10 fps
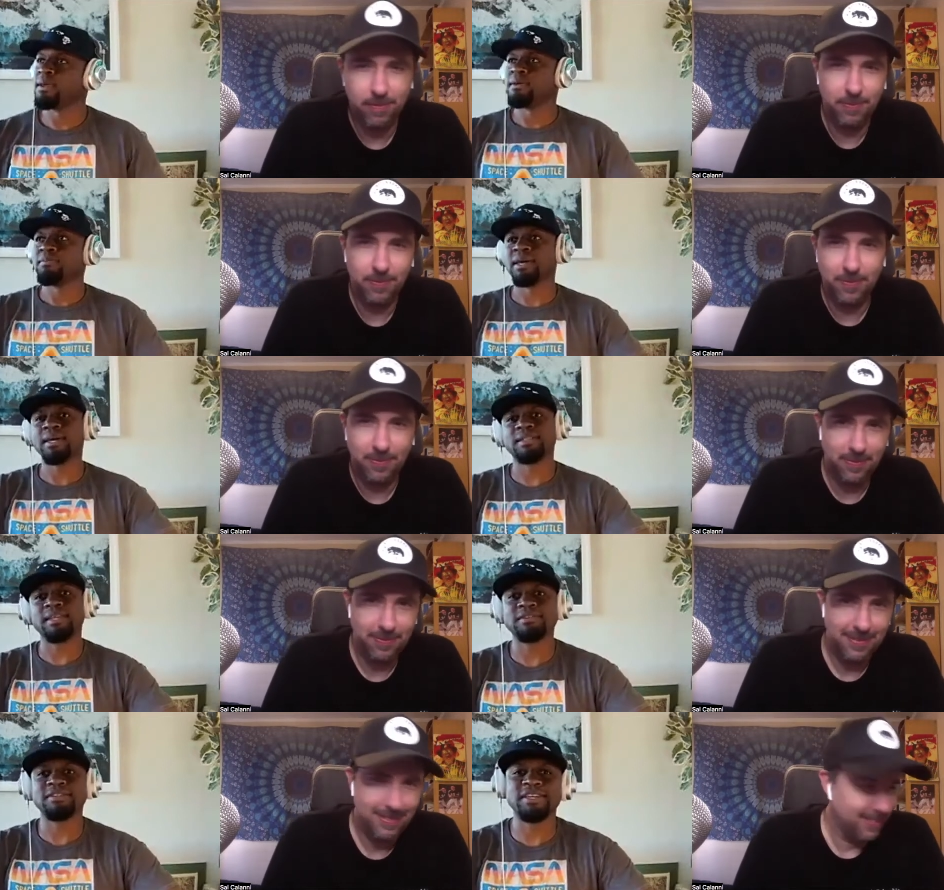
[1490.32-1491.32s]
Speaker 1: Man,
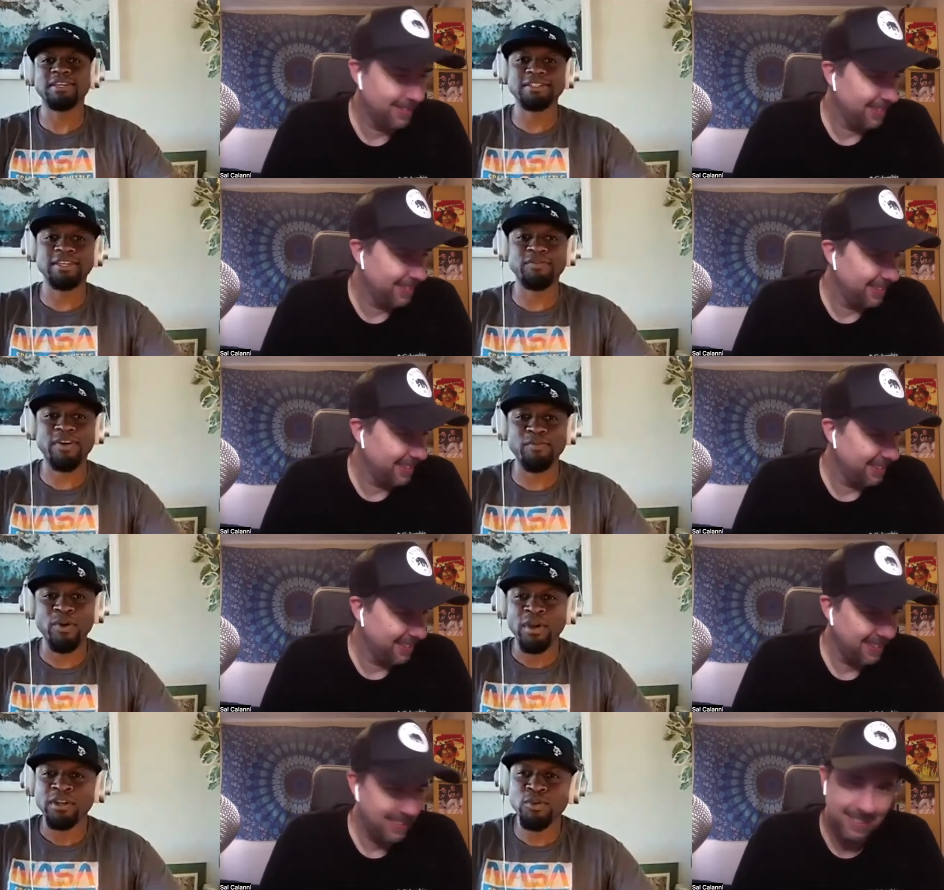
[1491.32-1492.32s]
things are getting tough. Everywhere.
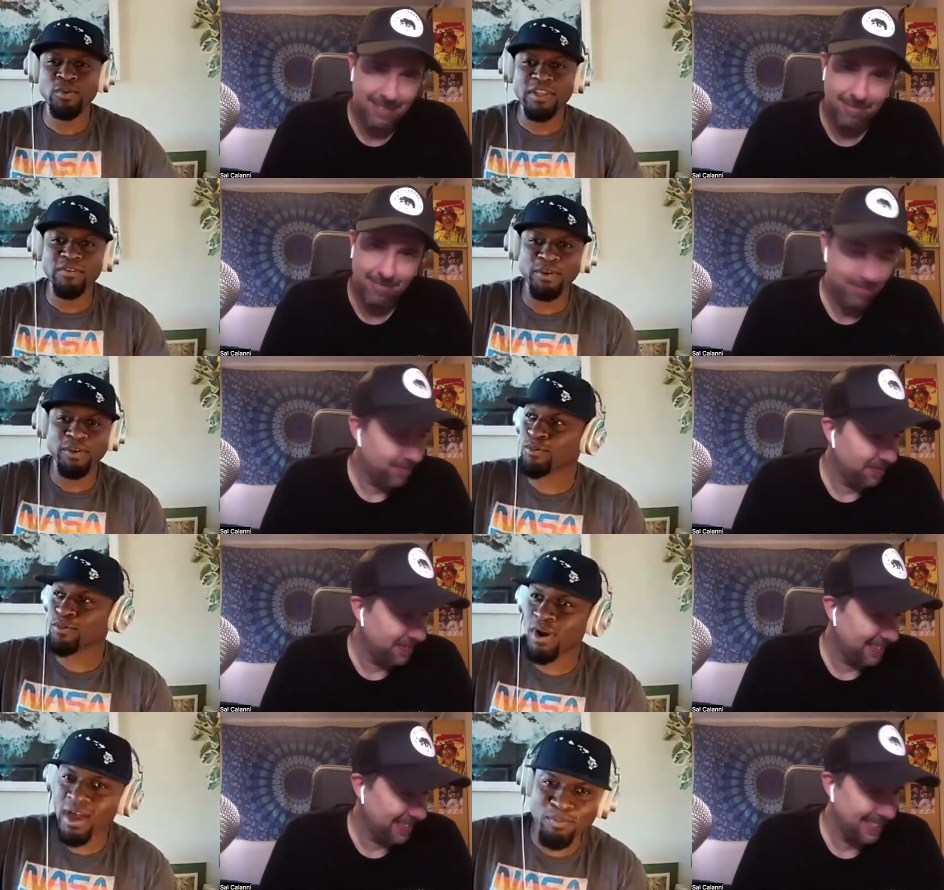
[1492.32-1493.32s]
do you live under a
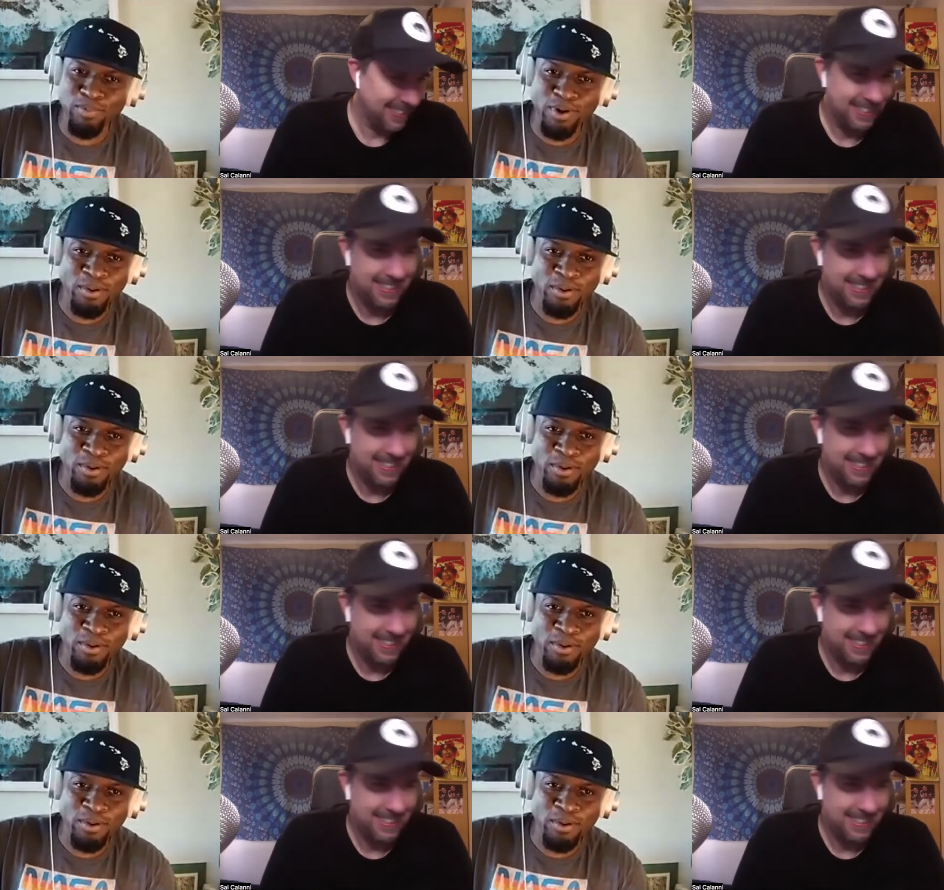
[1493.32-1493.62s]
rock, bro?